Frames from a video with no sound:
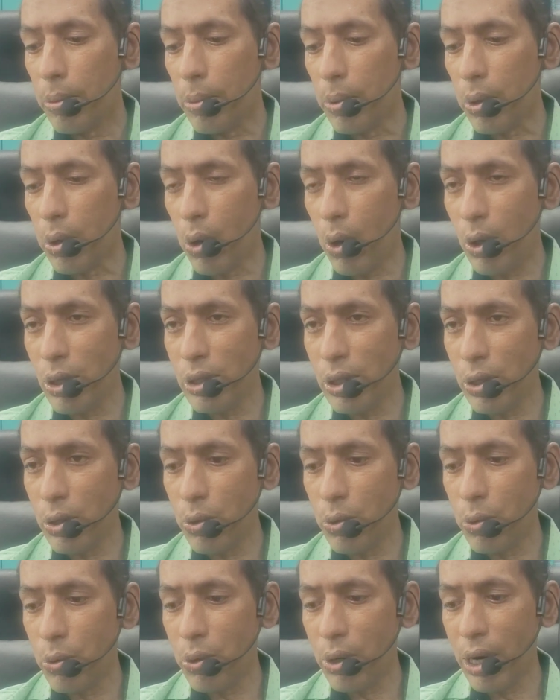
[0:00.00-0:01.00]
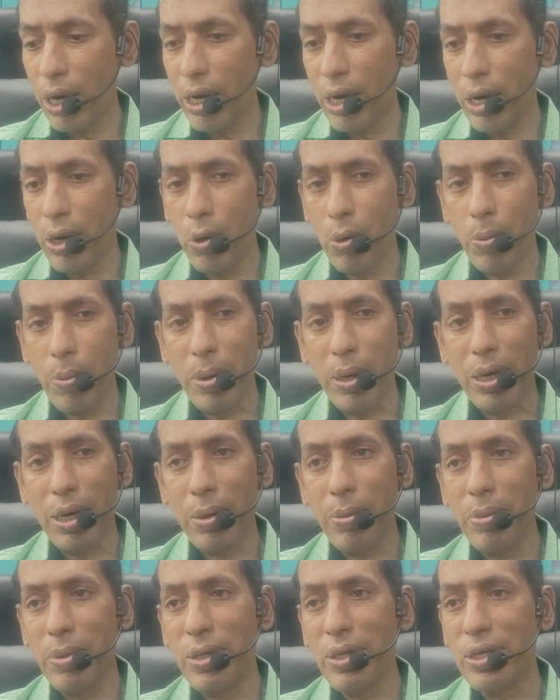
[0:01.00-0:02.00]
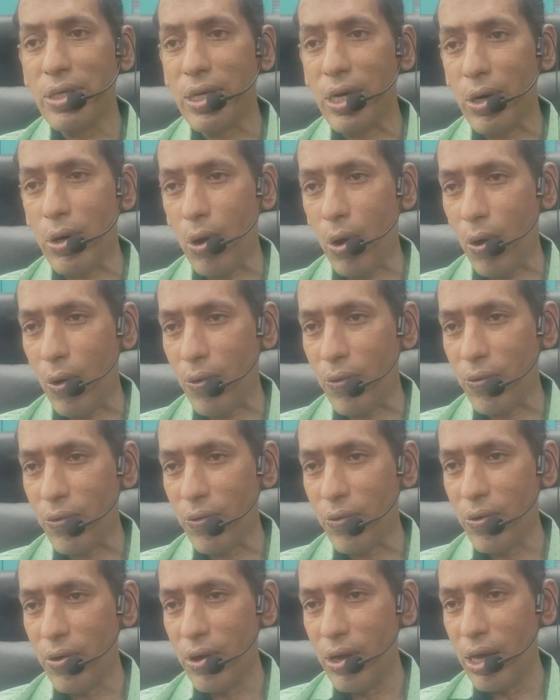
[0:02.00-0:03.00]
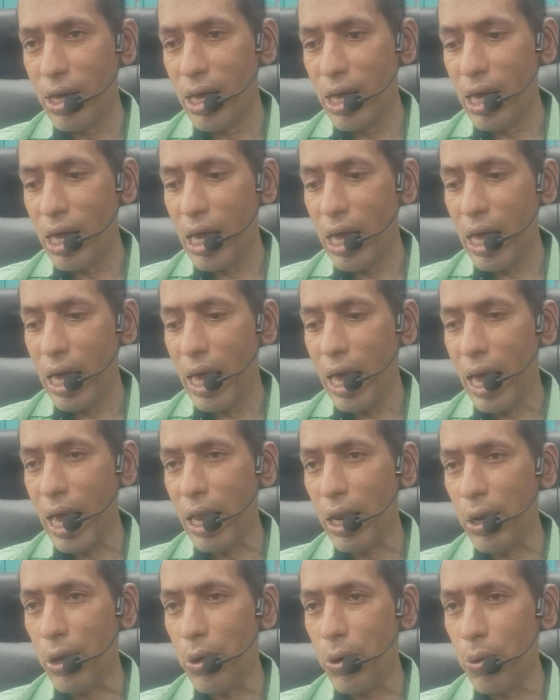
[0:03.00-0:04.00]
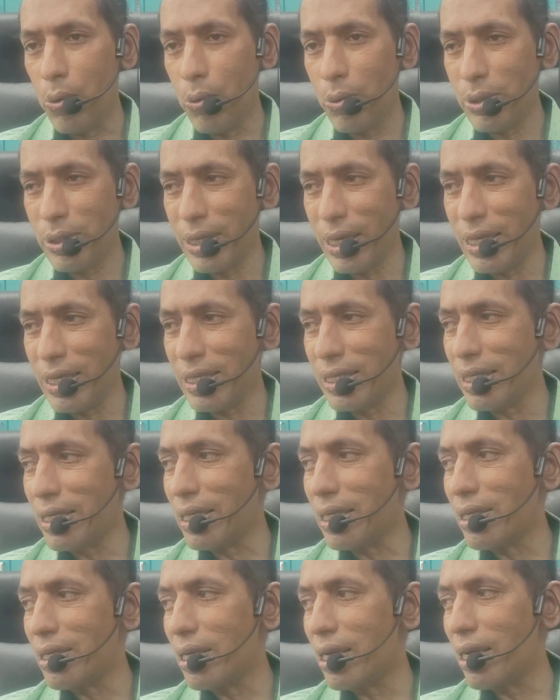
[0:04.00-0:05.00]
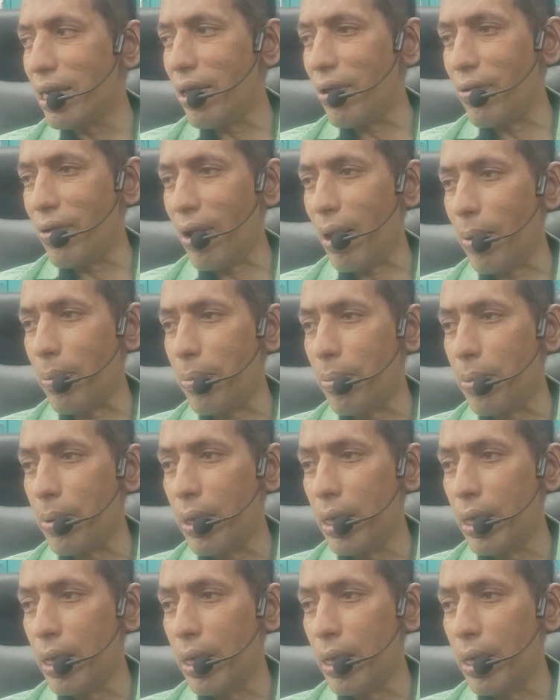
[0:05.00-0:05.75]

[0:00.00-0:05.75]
Because the uterine endometrium is shed off and new cells develop,